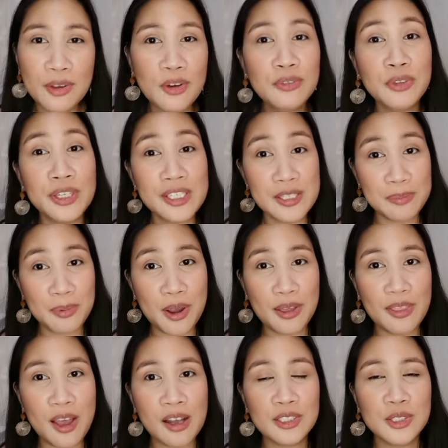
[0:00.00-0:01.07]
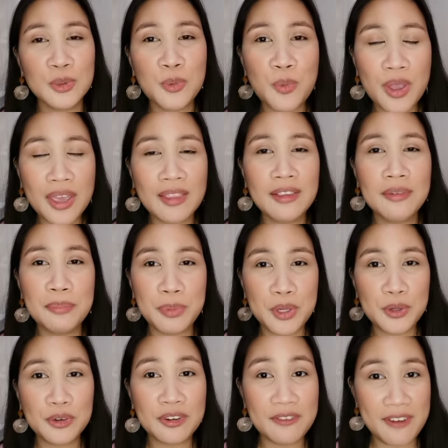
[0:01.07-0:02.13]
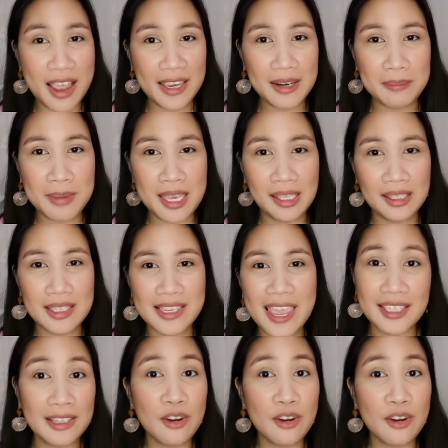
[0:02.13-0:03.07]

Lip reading: known for its products with pure vitamins,